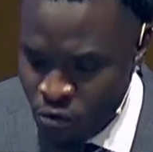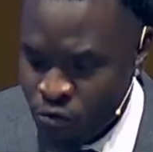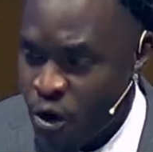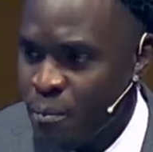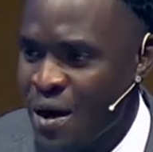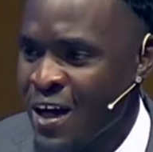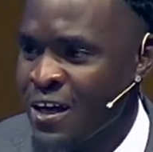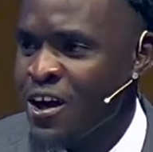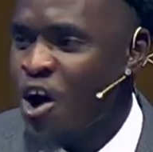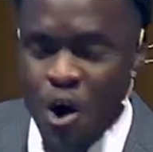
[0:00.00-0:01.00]
from
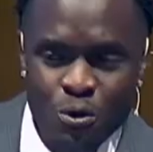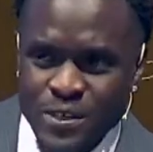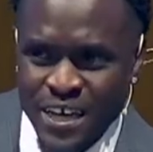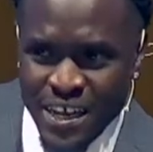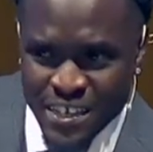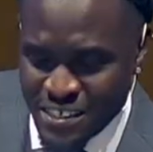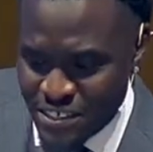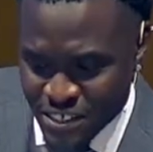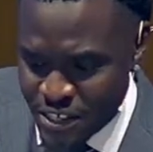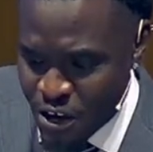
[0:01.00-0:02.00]
my own
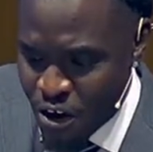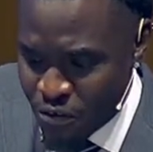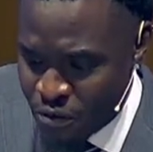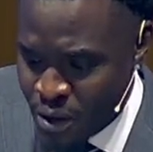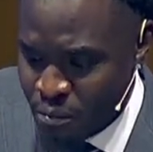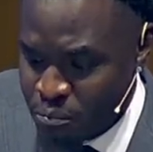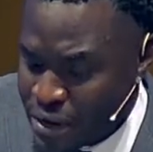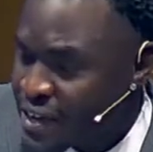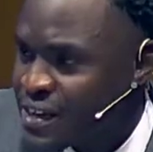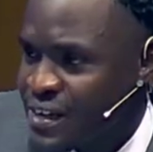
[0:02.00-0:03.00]
tendency of
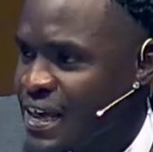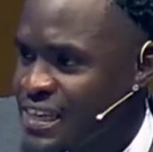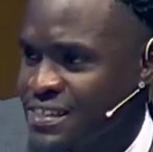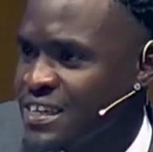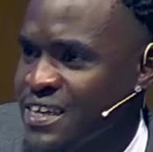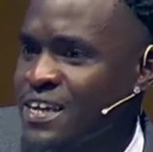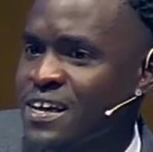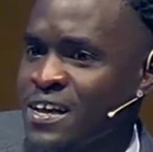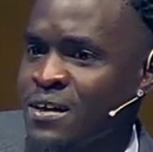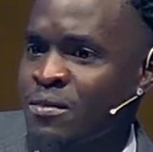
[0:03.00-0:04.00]
being lazy and
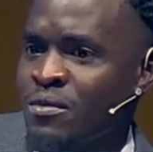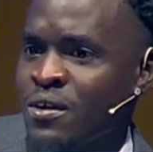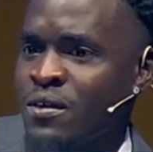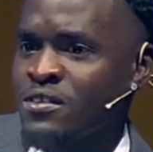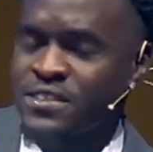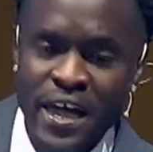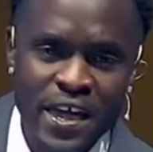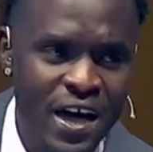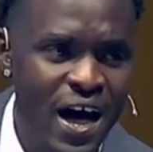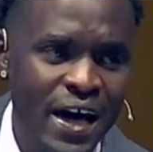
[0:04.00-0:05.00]

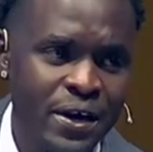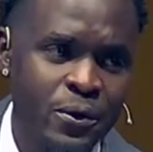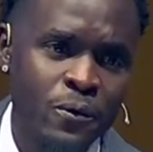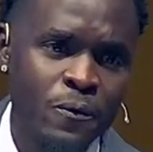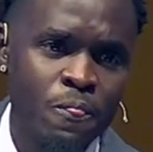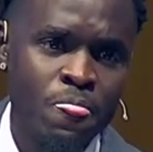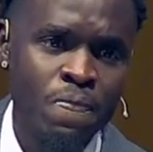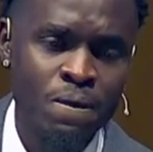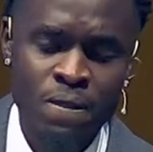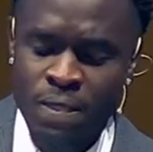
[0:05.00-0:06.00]
staying idle.
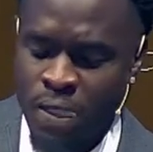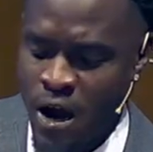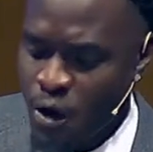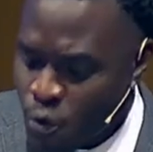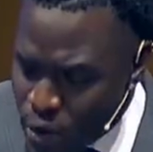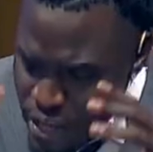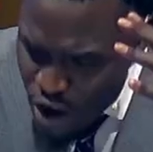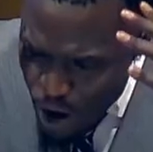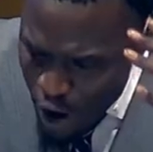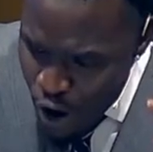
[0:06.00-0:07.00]
We
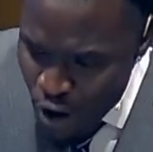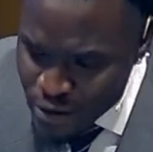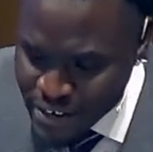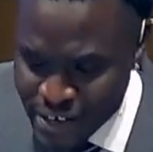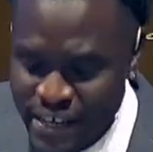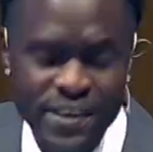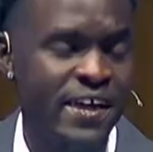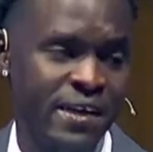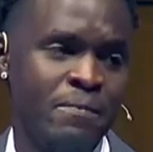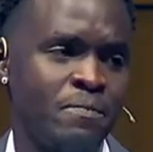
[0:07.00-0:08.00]
all need
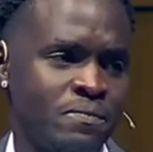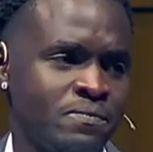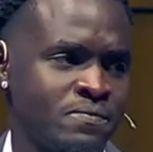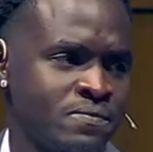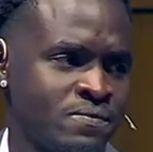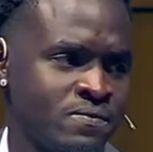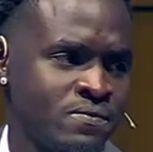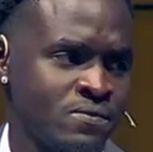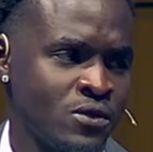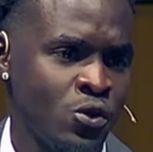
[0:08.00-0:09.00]
Him.
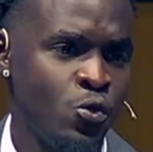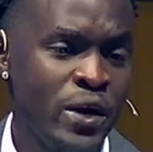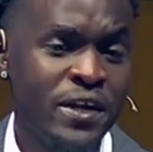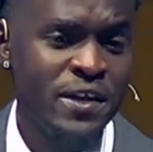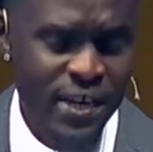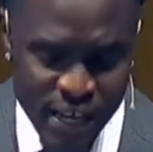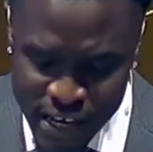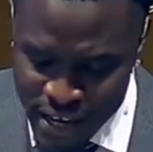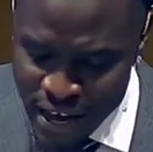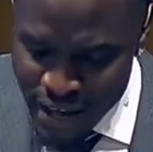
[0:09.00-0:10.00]
We
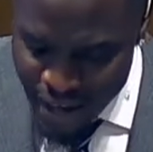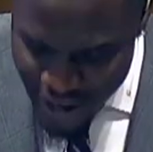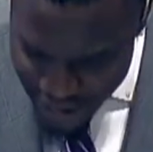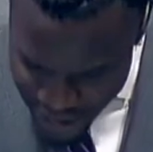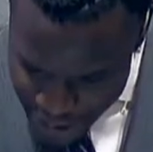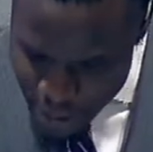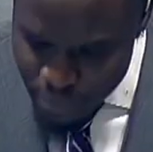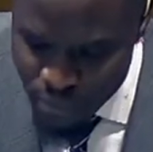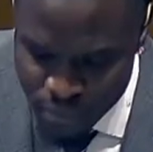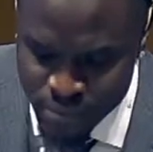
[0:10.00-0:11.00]
need Him
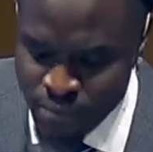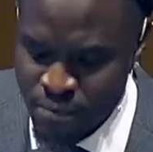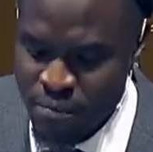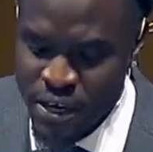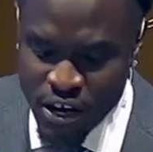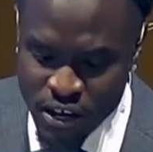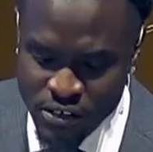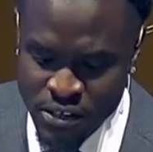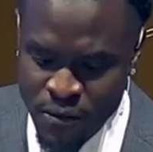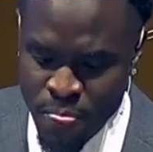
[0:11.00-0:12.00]
because
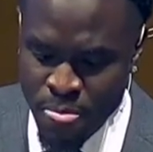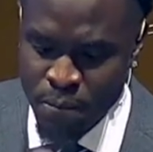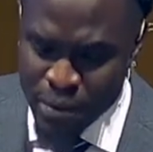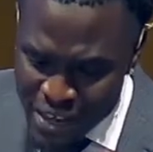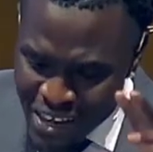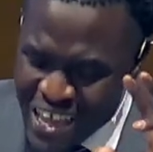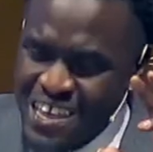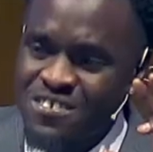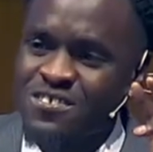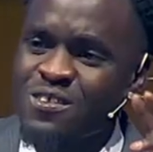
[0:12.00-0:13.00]
being a
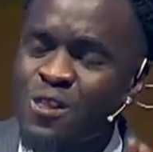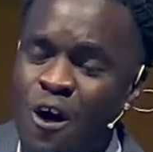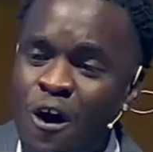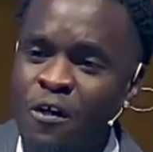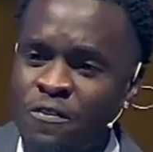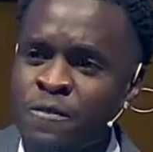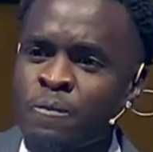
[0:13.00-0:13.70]
sloth